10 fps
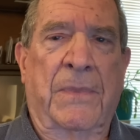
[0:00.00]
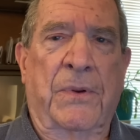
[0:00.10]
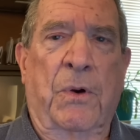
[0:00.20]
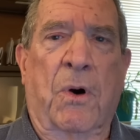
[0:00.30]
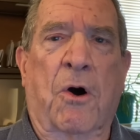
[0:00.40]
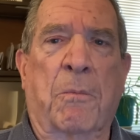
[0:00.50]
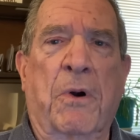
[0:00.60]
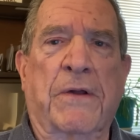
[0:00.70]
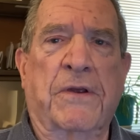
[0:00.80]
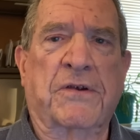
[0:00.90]
You're all
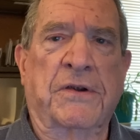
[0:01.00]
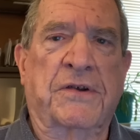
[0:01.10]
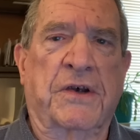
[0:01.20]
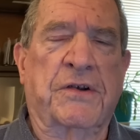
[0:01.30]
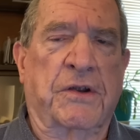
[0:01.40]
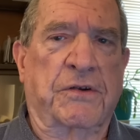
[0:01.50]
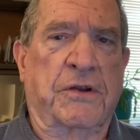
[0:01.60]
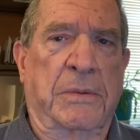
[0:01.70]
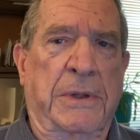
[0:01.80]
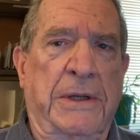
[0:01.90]
brothers and sisters
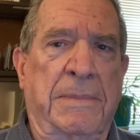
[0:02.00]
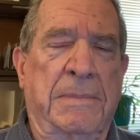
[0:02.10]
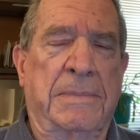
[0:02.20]
to me.